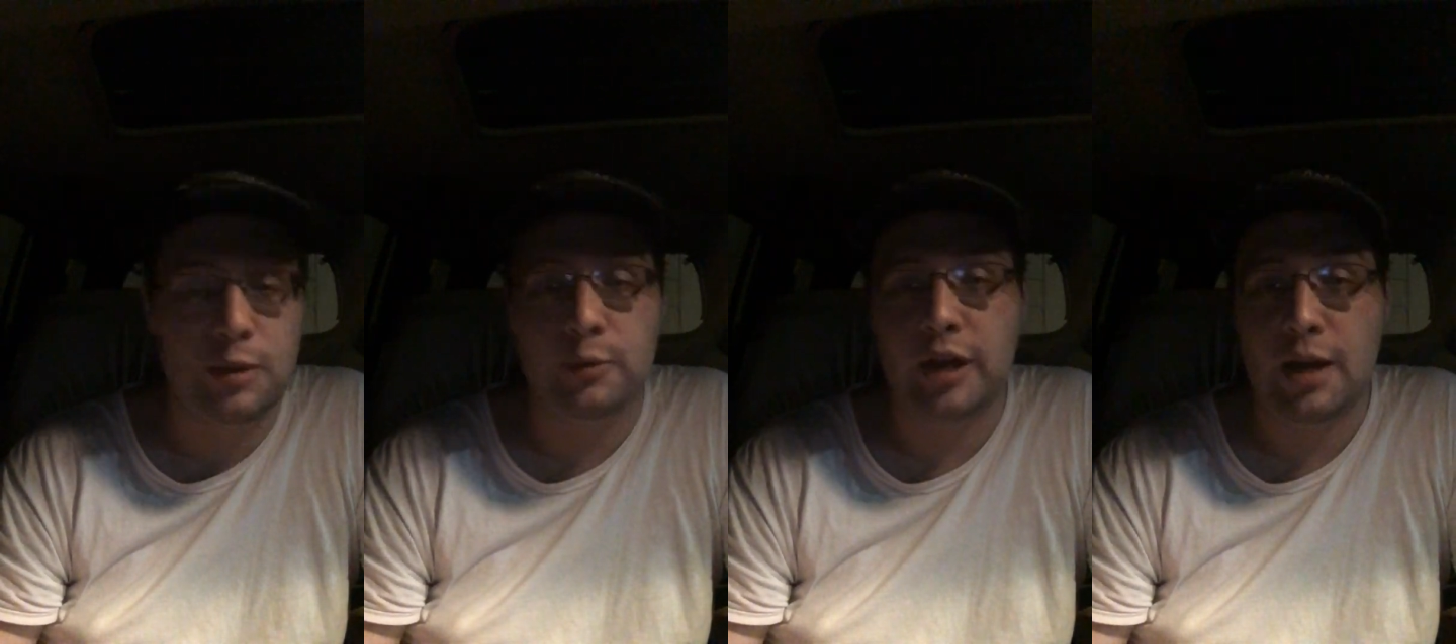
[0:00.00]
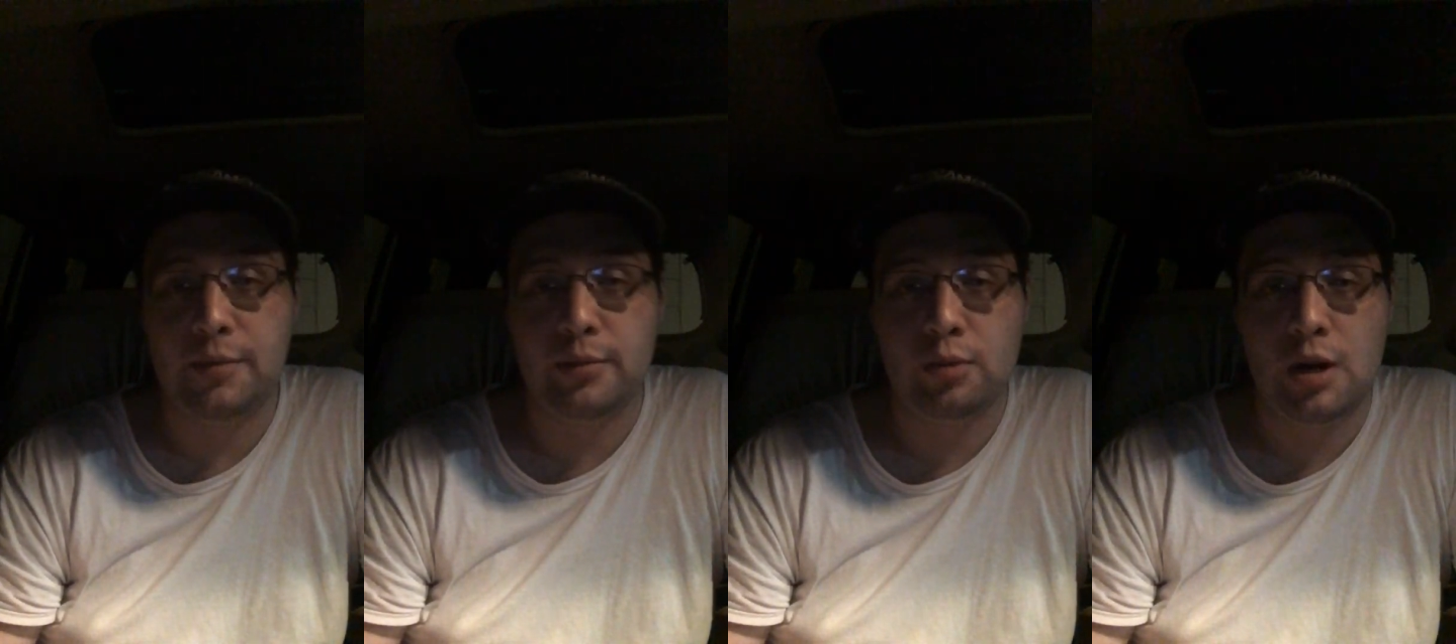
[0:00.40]
will
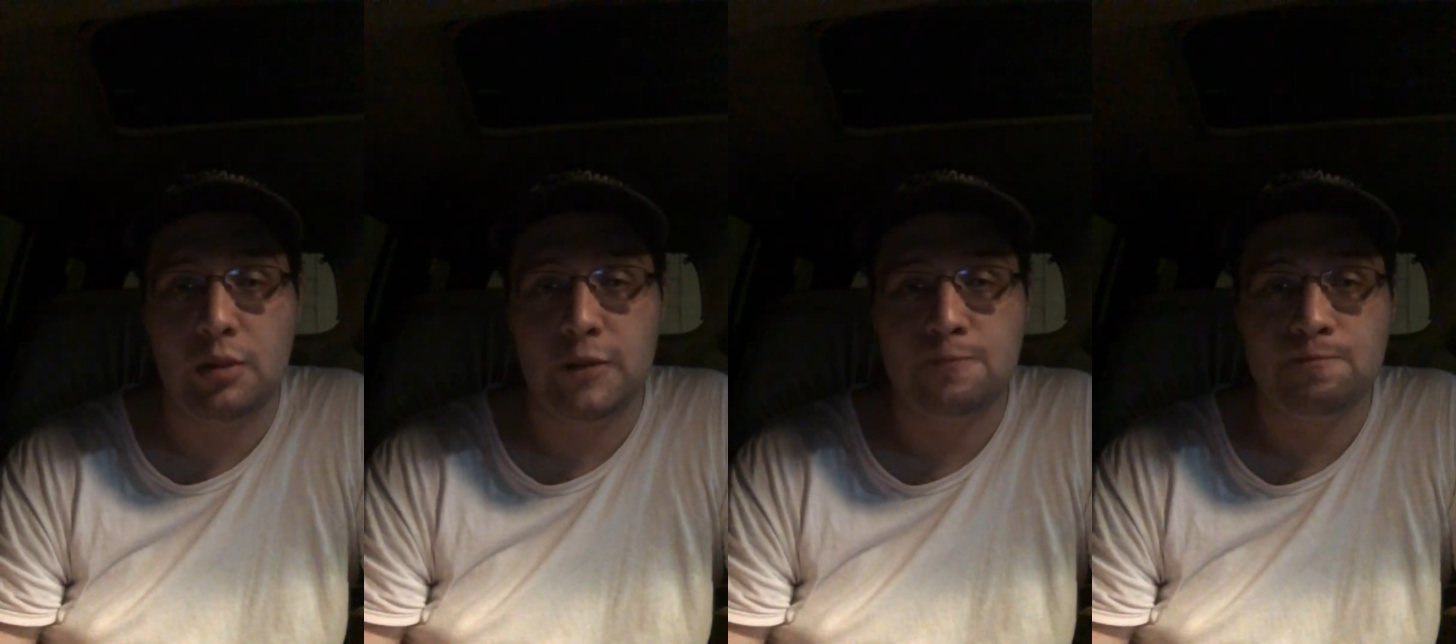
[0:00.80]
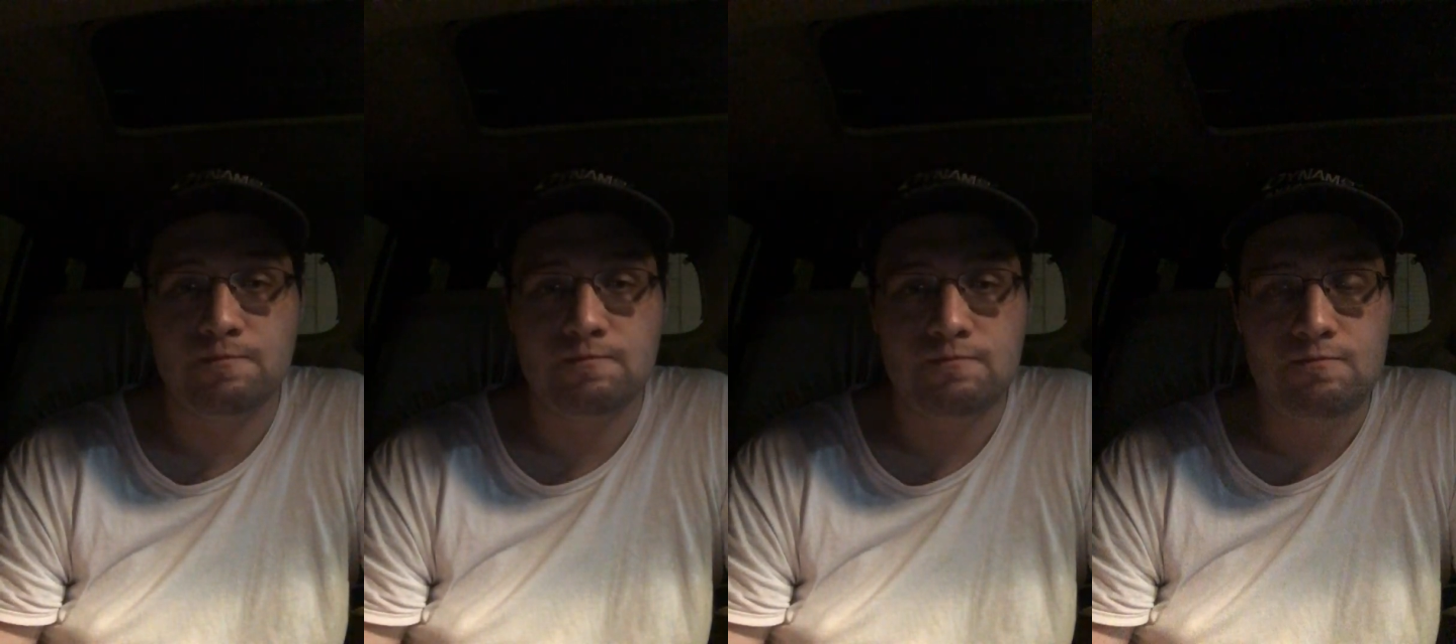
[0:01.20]
happen probably.
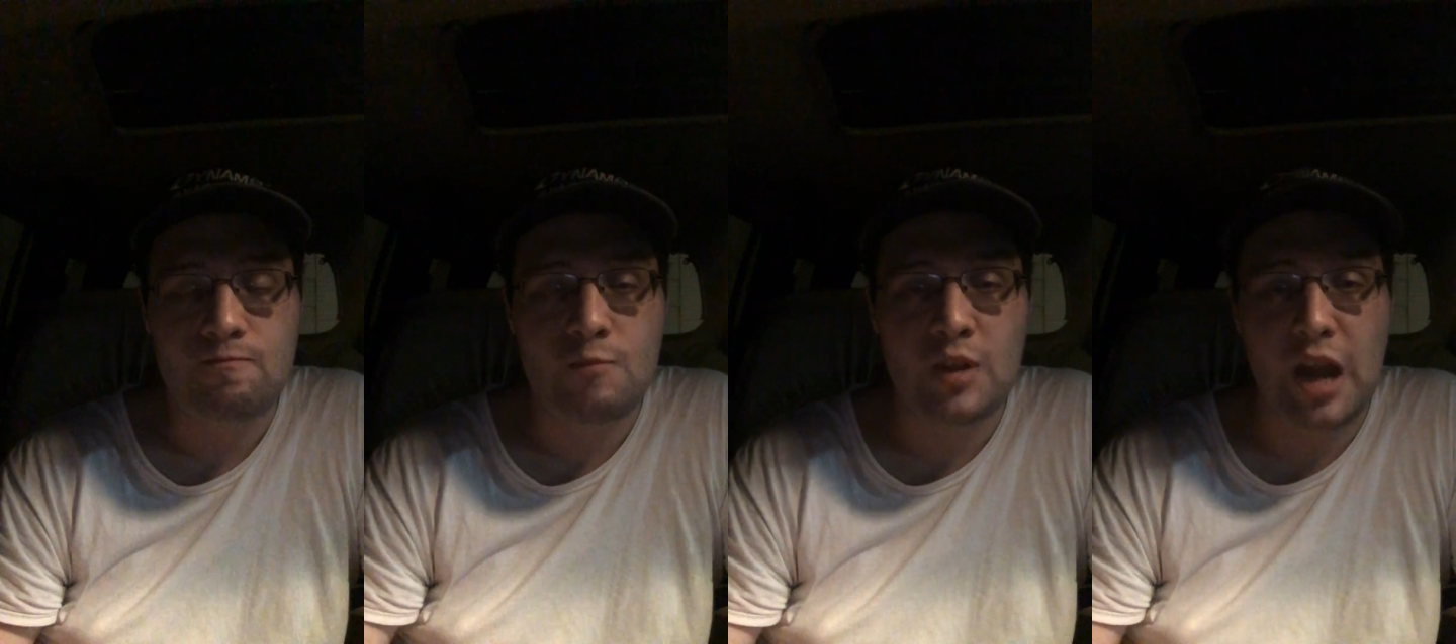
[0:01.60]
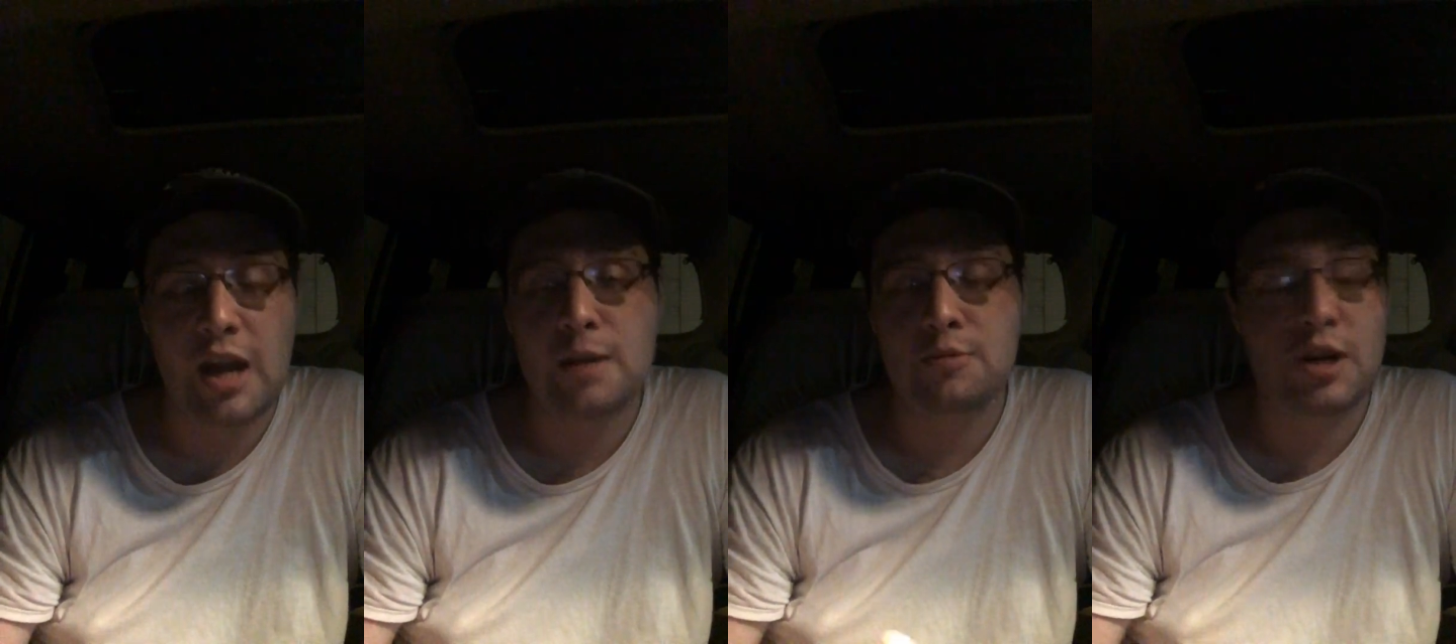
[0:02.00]

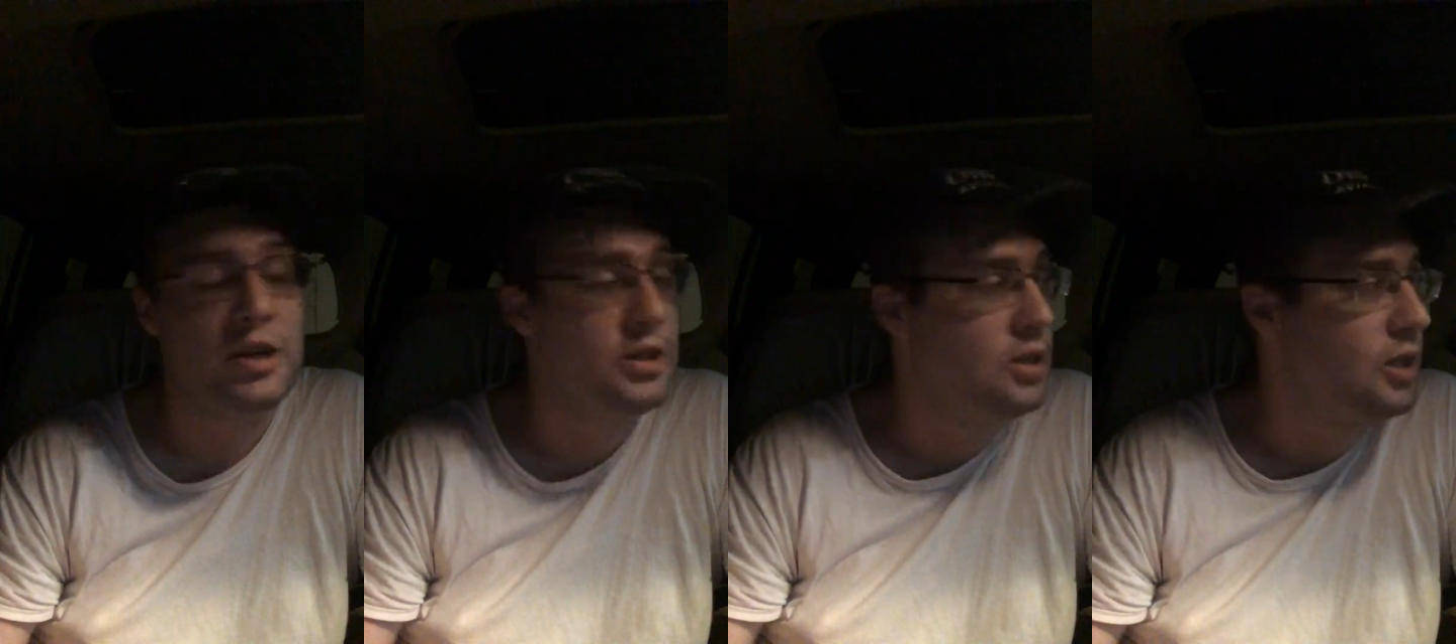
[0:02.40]
And I'm trying to,